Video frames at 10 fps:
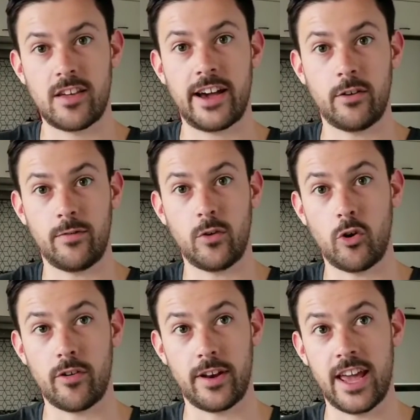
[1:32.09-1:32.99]
tile
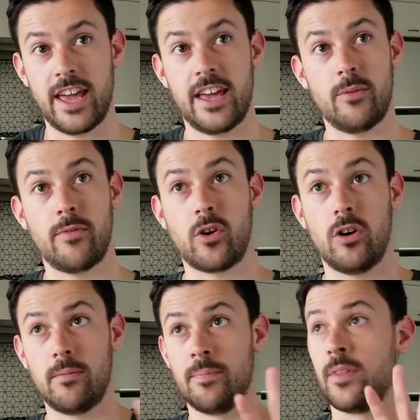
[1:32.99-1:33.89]
floor in here, we've
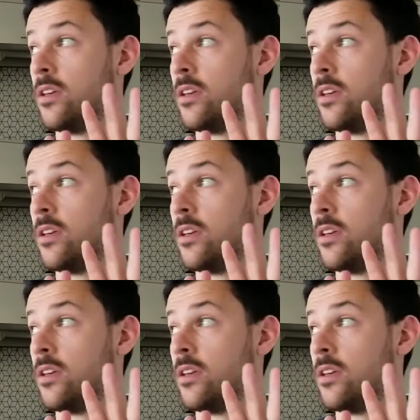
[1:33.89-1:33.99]
got